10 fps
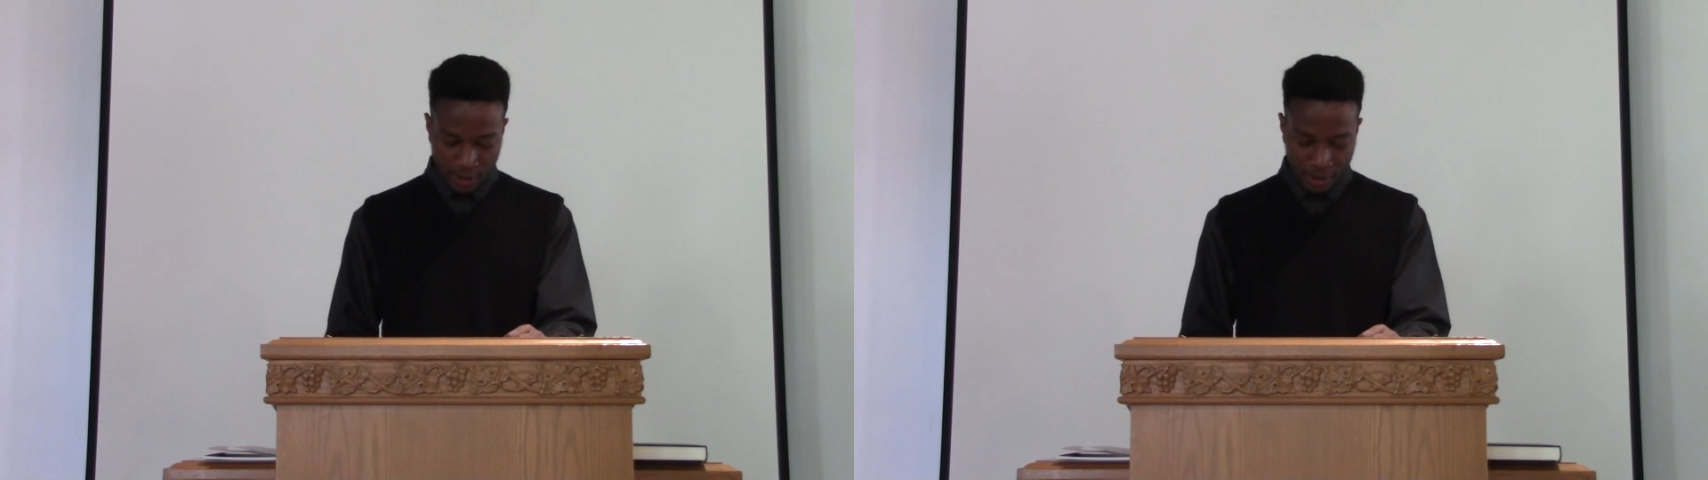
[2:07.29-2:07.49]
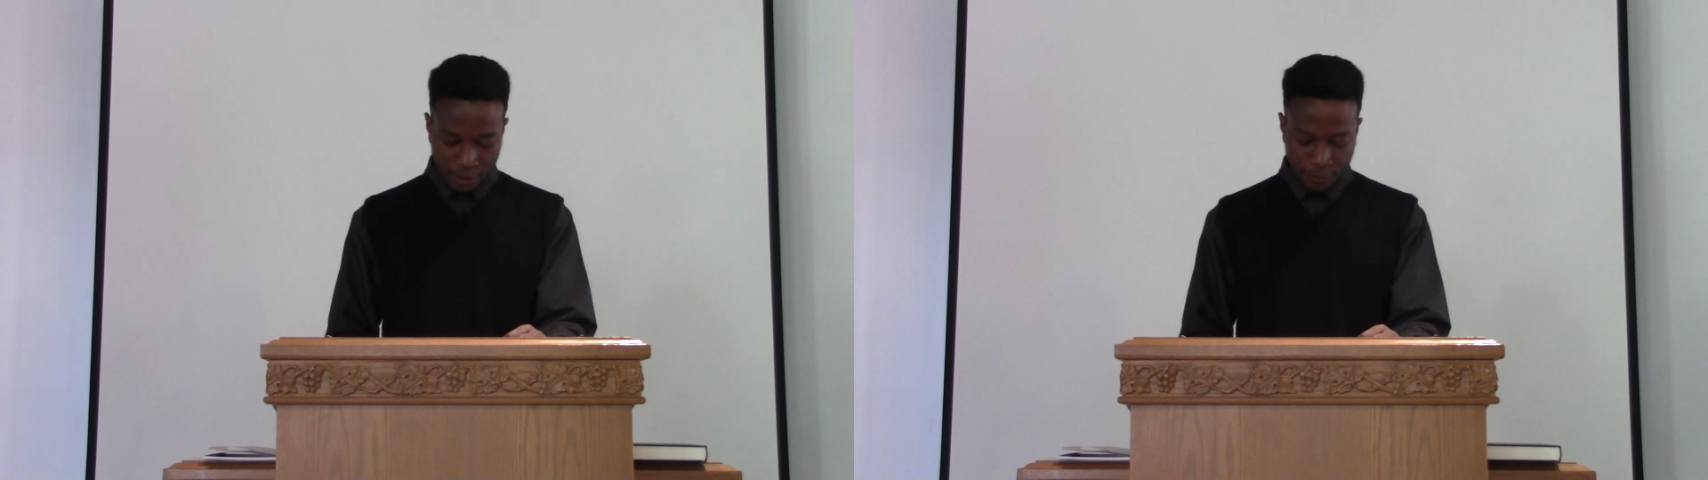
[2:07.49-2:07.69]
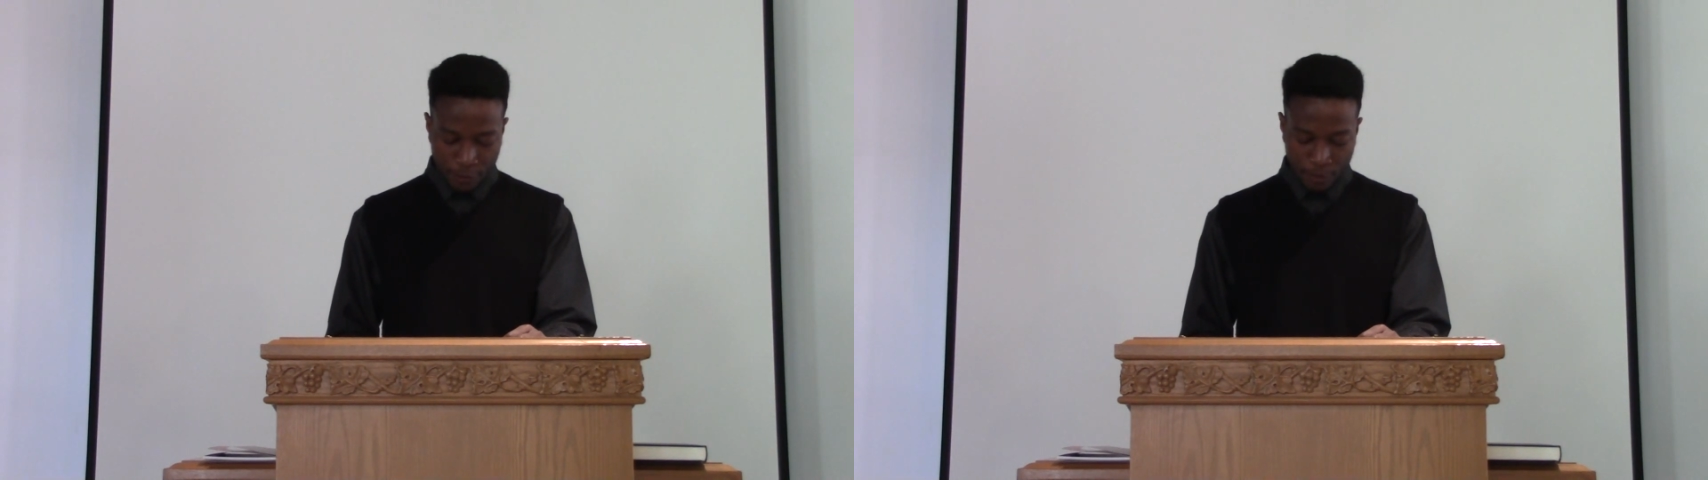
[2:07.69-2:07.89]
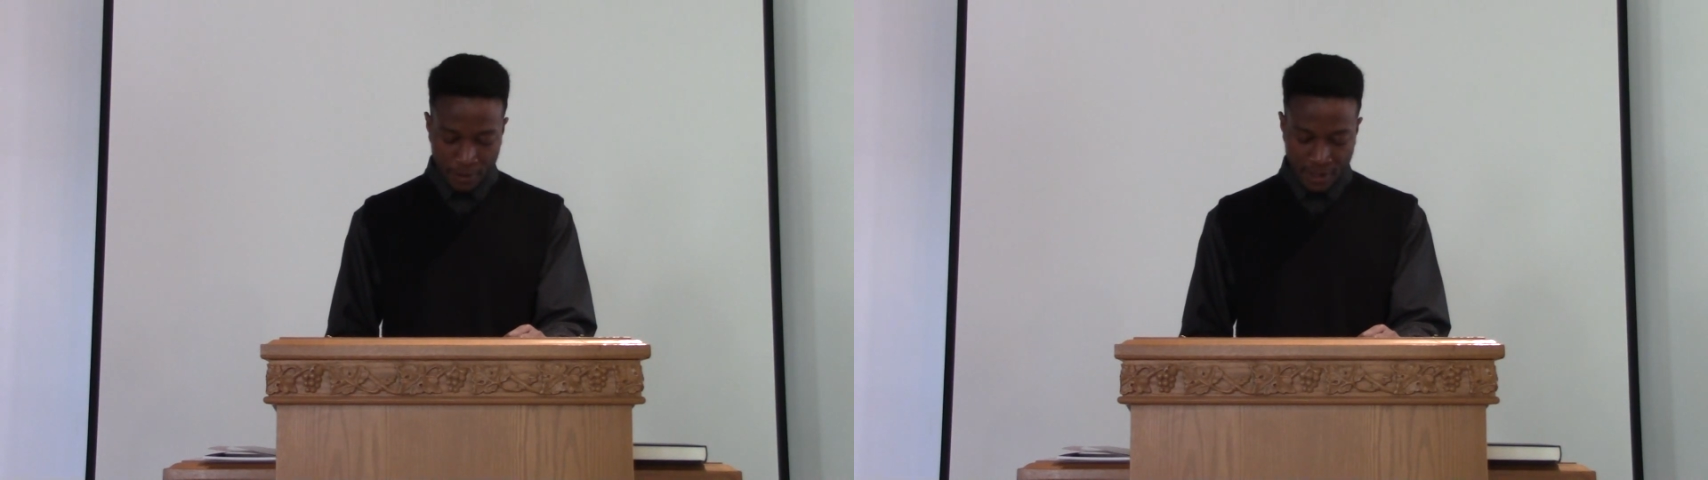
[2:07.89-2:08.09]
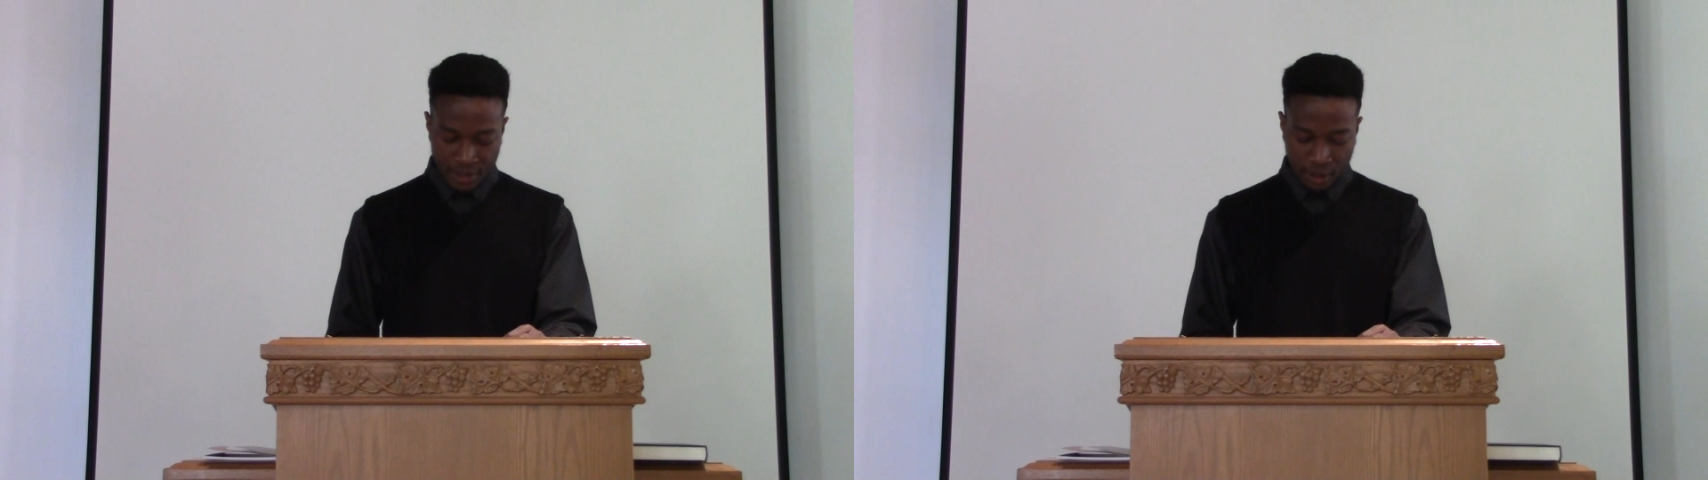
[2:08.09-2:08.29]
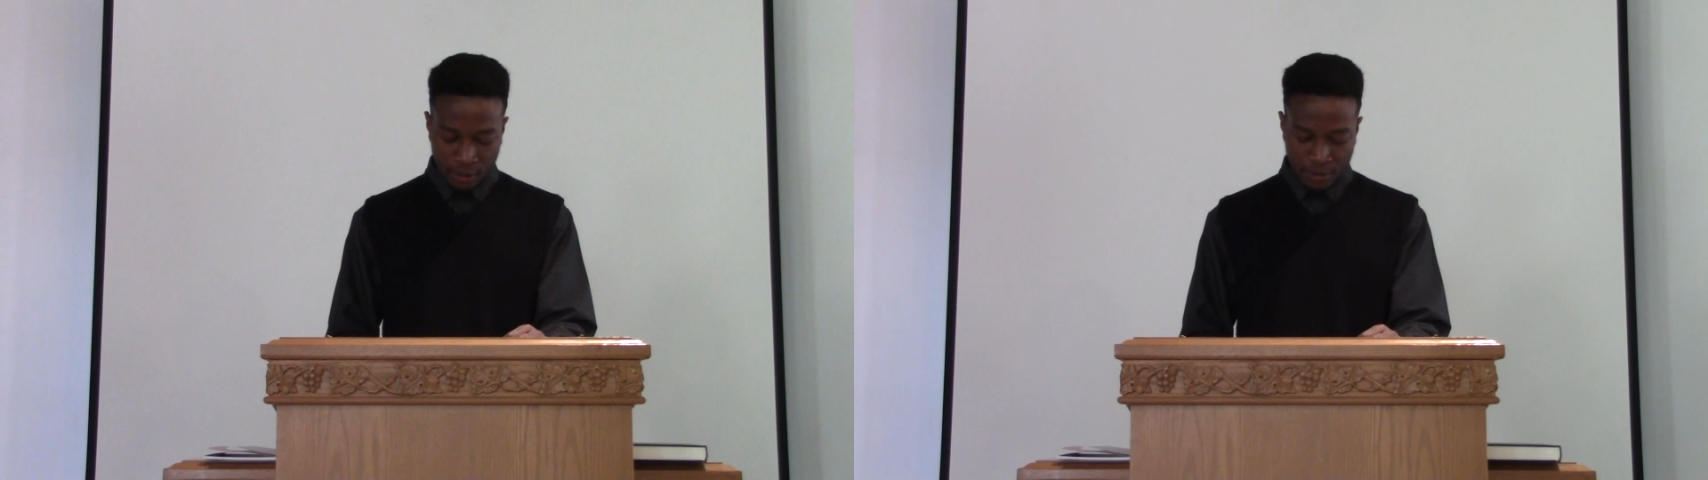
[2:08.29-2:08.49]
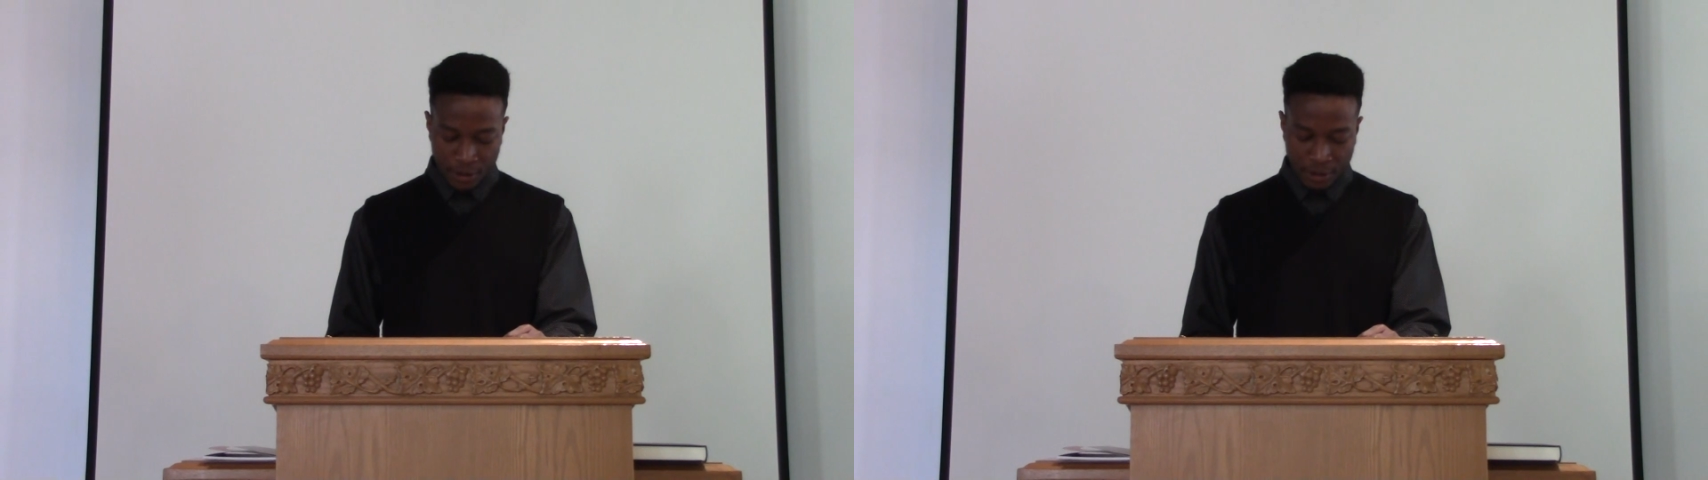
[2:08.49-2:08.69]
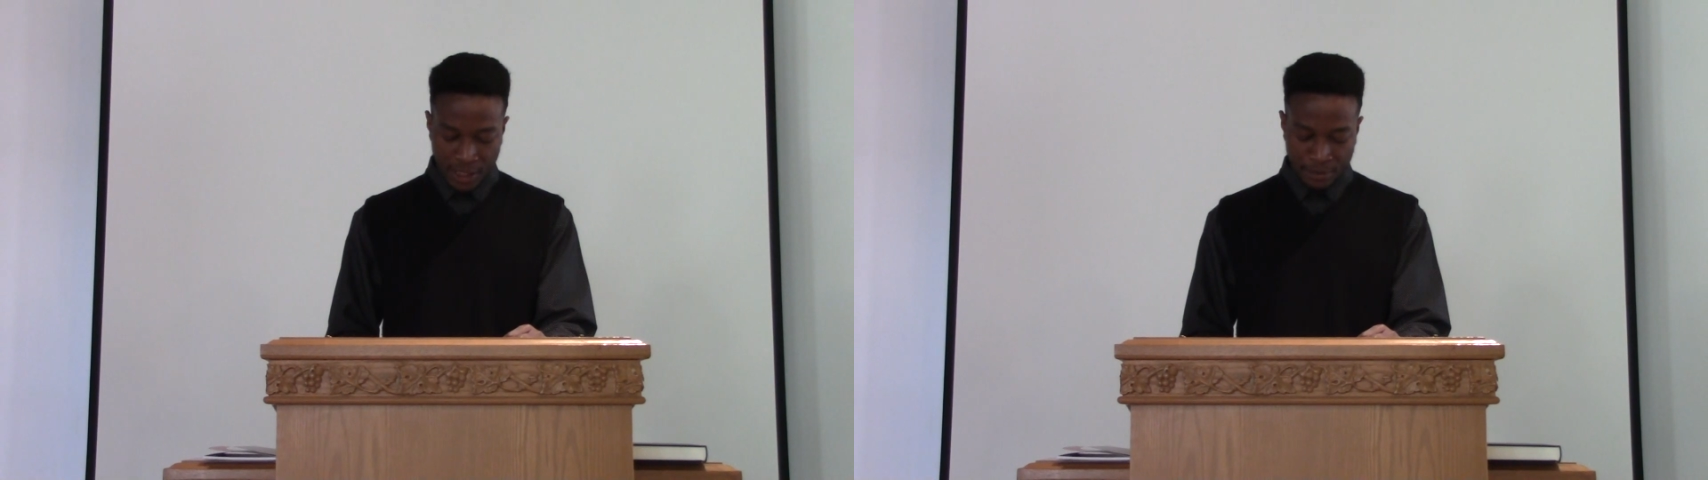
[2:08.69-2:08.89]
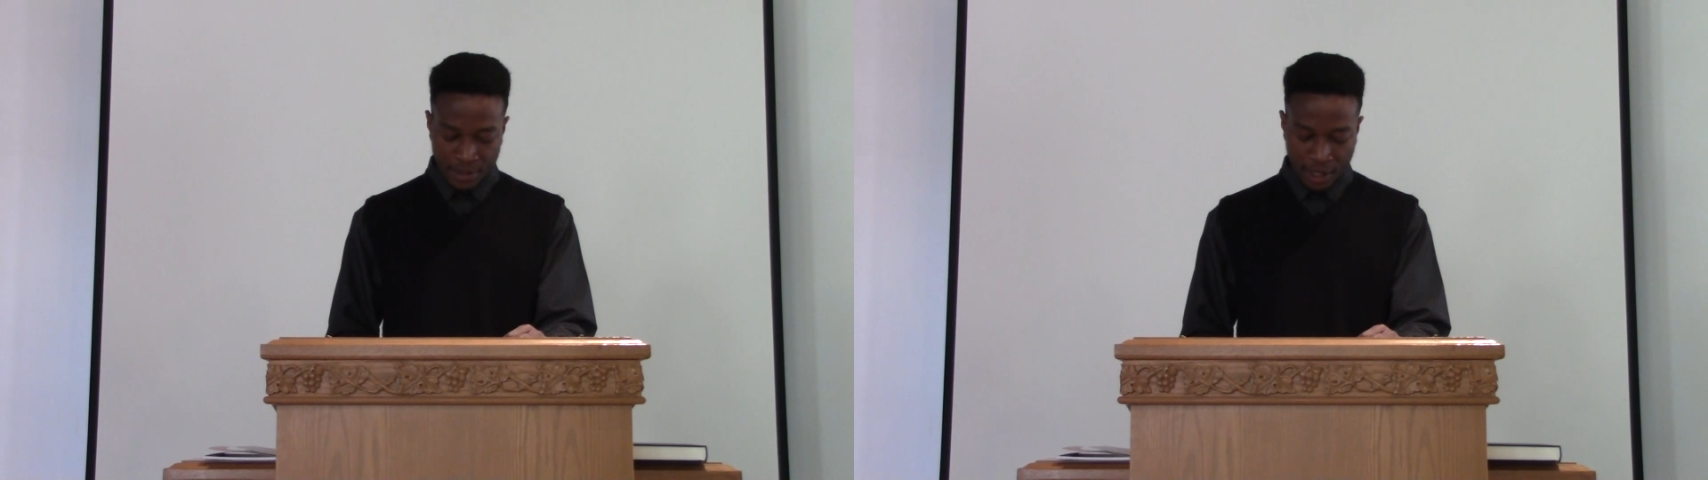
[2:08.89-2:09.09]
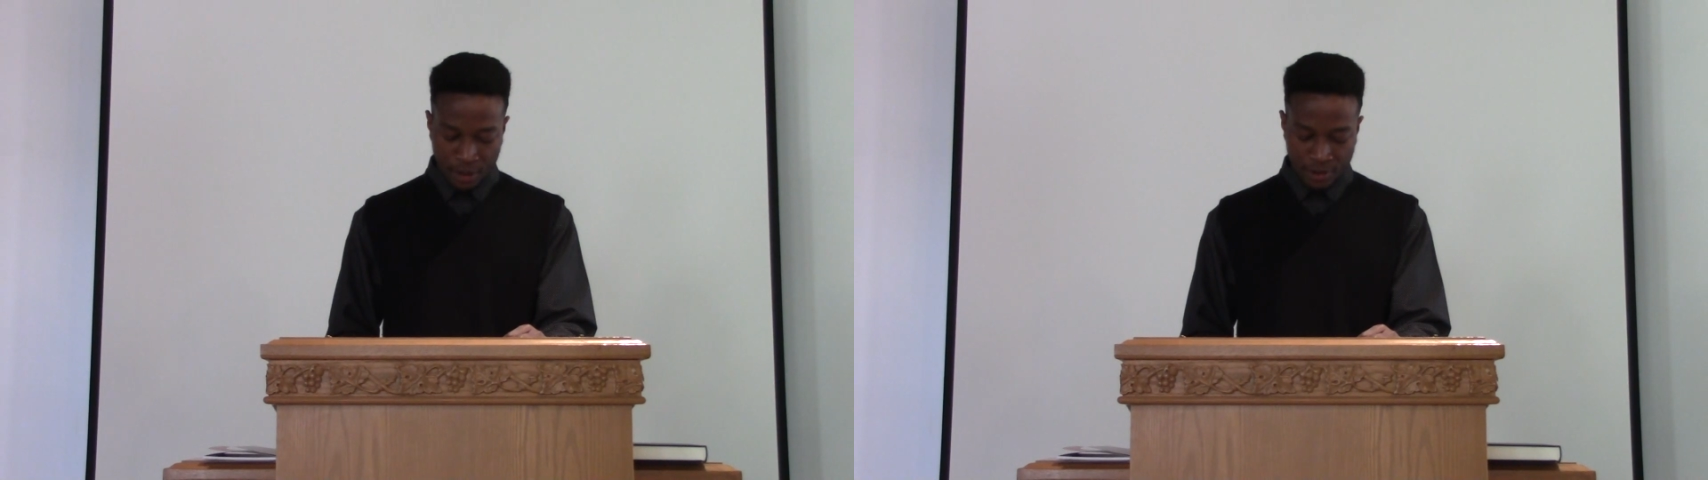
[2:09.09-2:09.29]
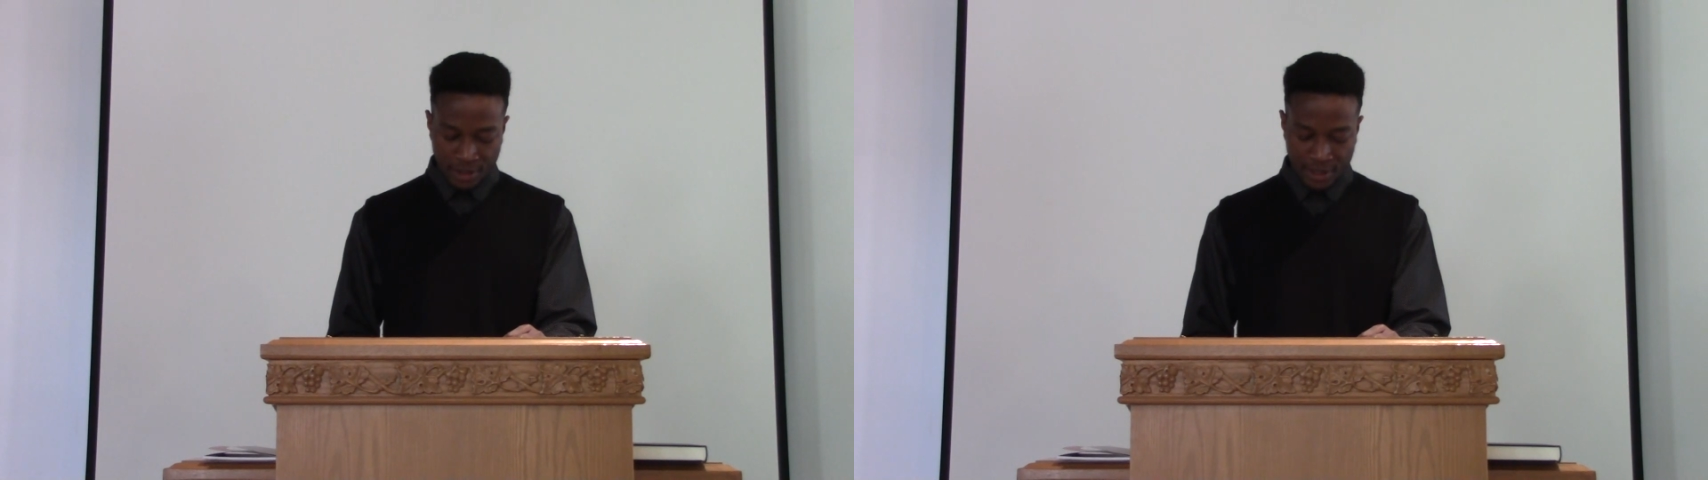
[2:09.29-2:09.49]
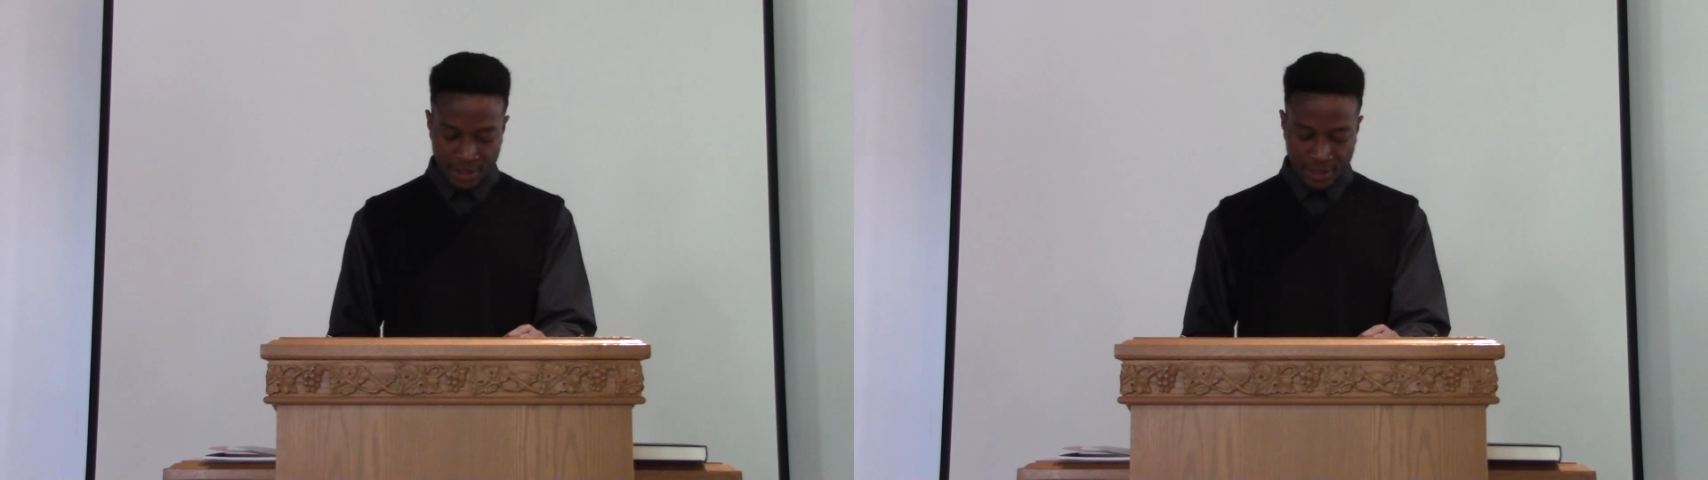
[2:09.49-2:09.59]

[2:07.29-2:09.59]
Let your foot be seldom in your neighbor's house,